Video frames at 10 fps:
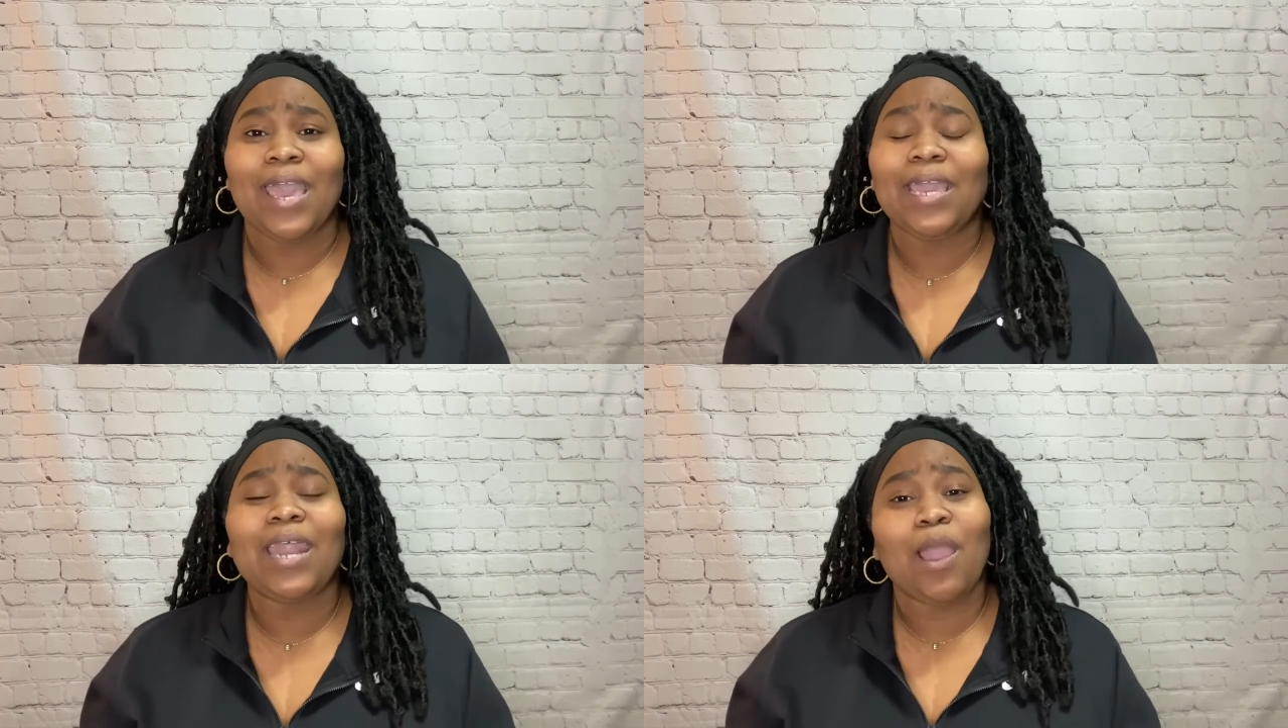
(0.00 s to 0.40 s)

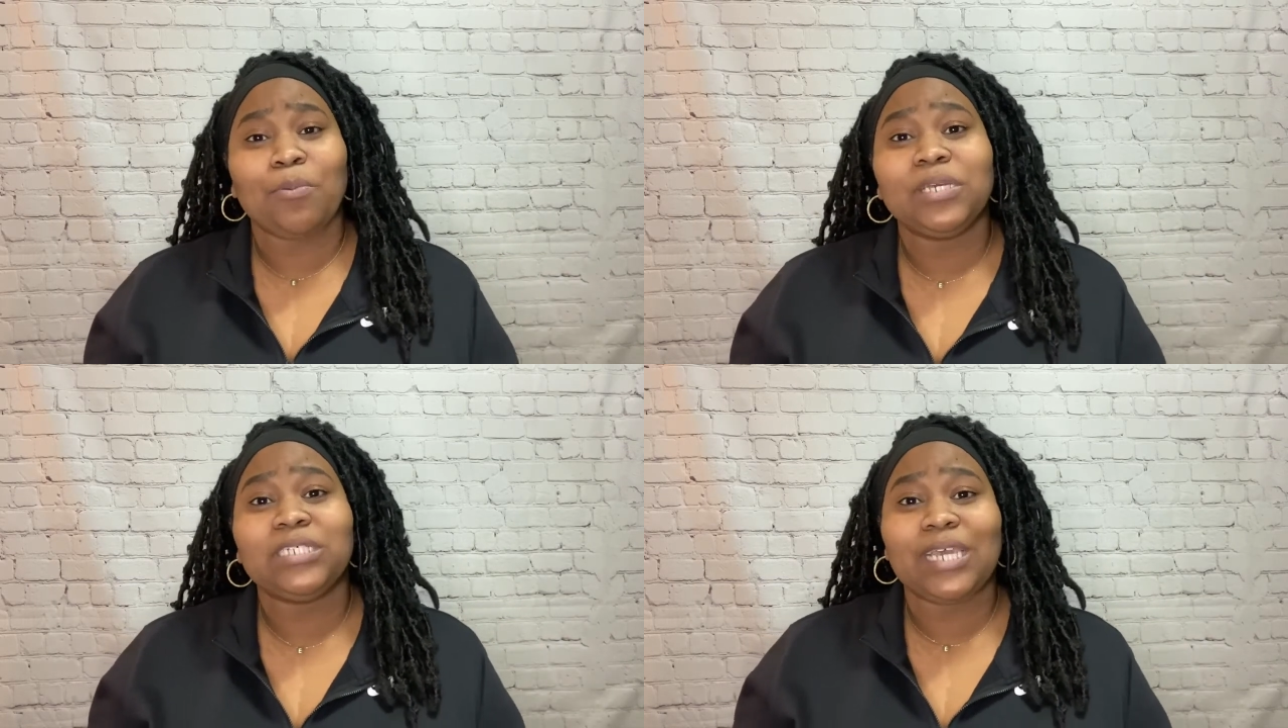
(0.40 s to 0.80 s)
And I
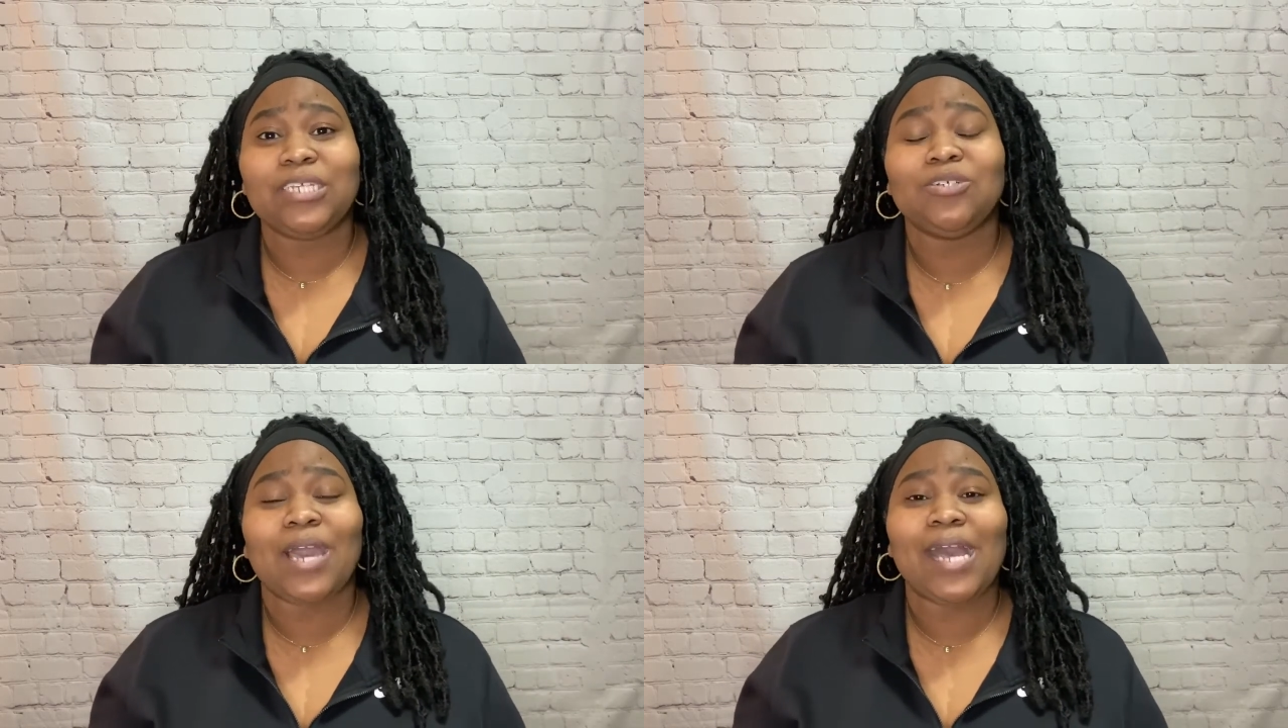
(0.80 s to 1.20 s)

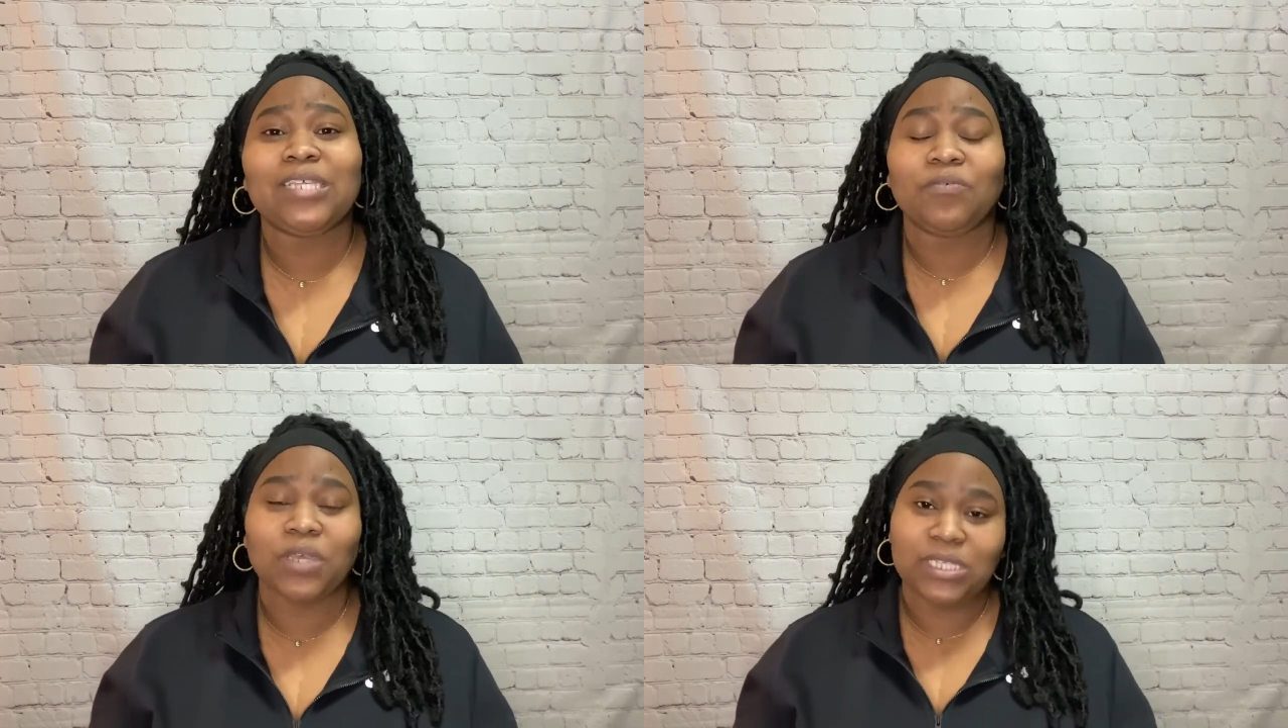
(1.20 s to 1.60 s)
appreciate you
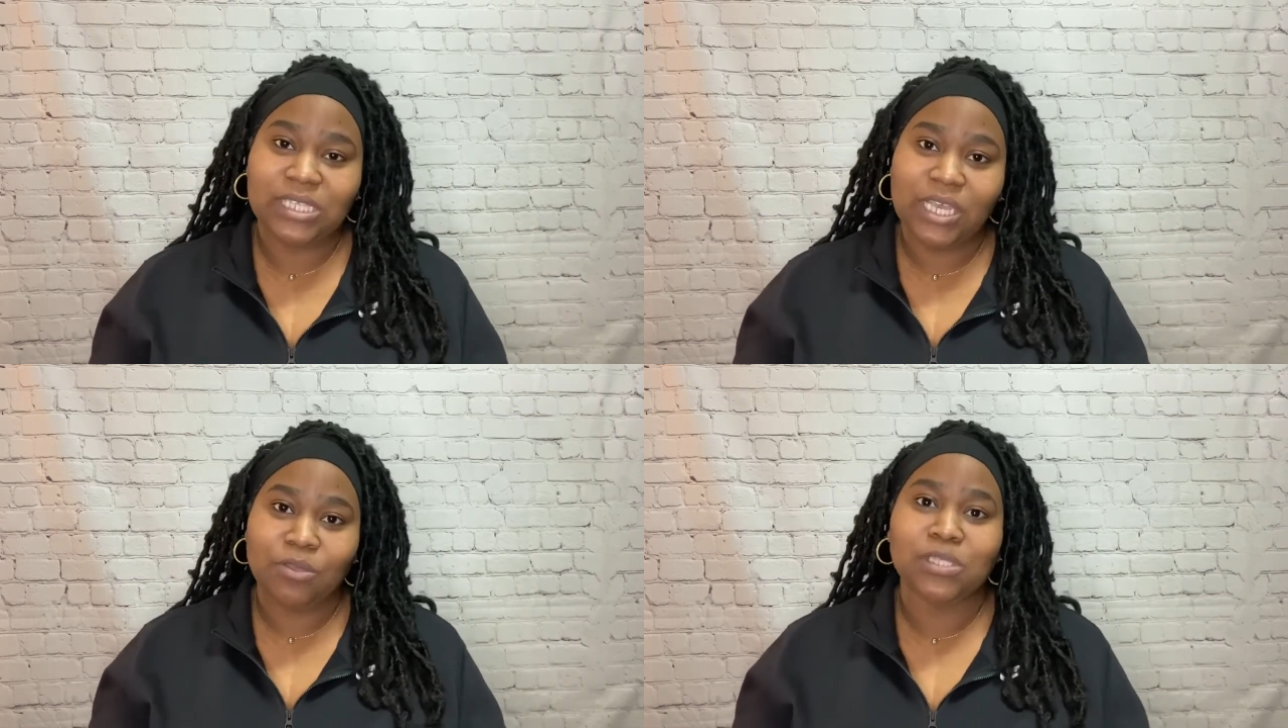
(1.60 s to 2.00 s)
guys for
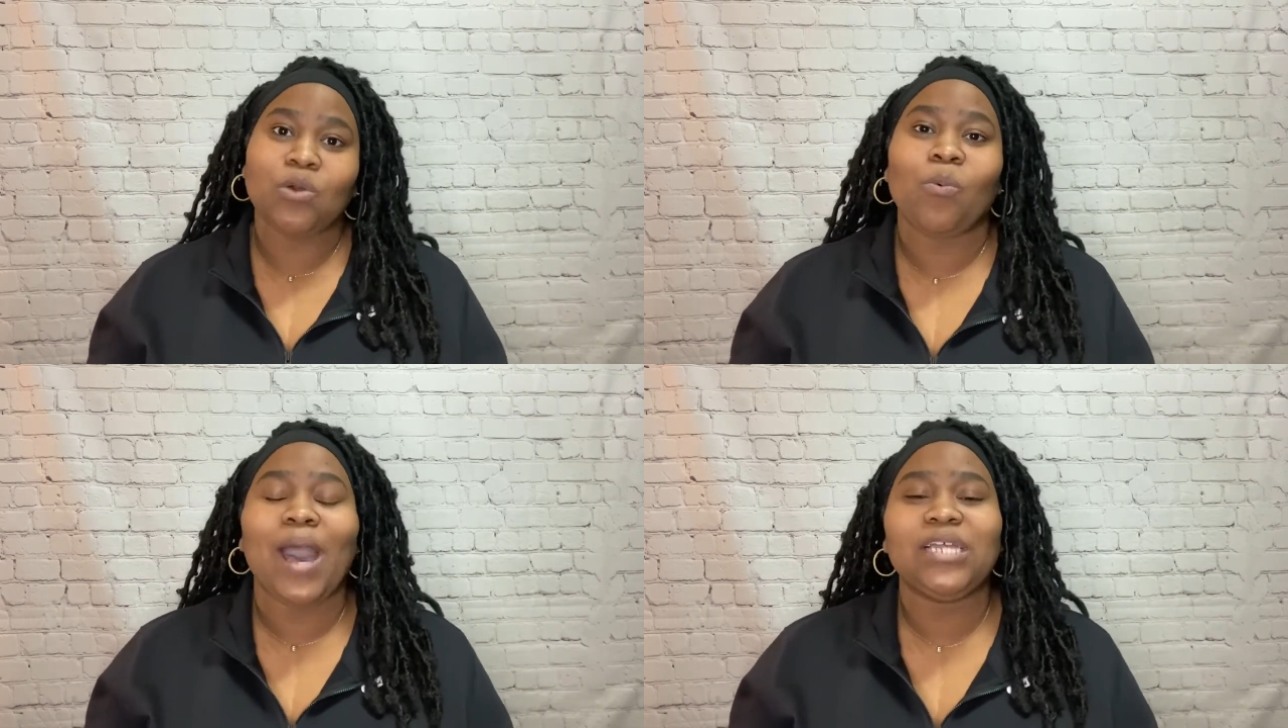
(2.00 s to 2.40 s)
continuing
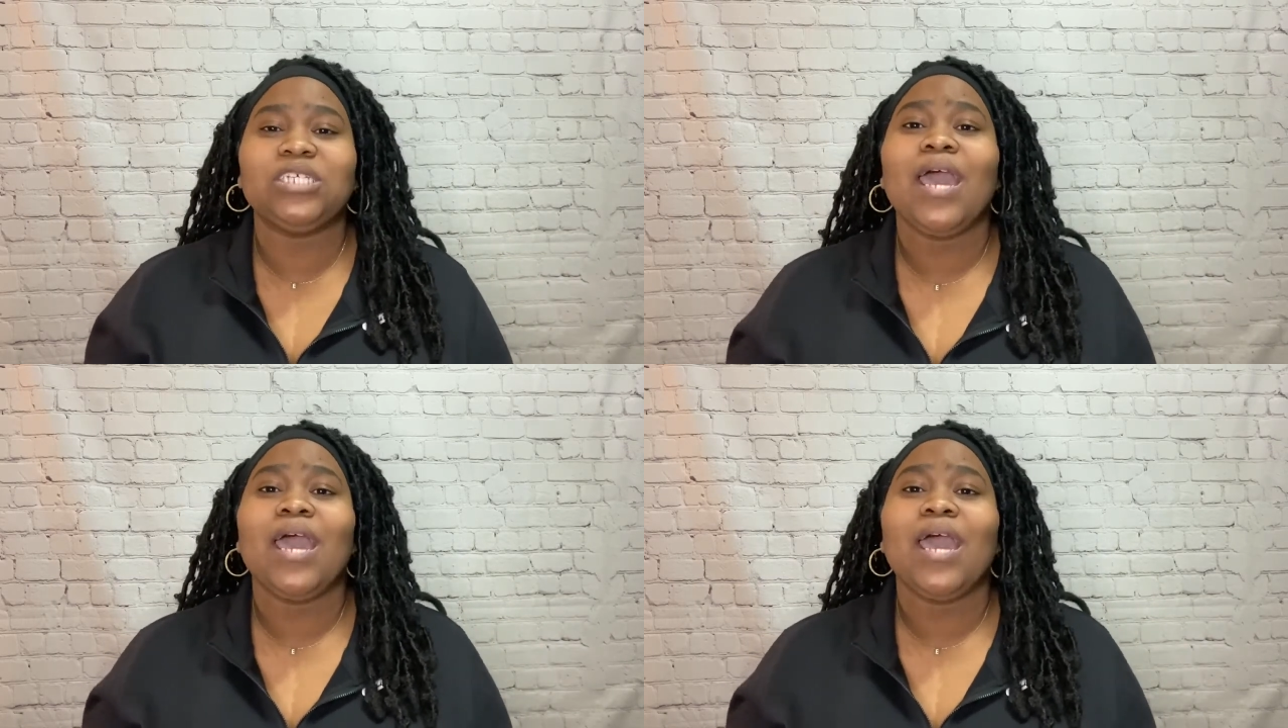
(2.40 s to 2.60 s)
to watch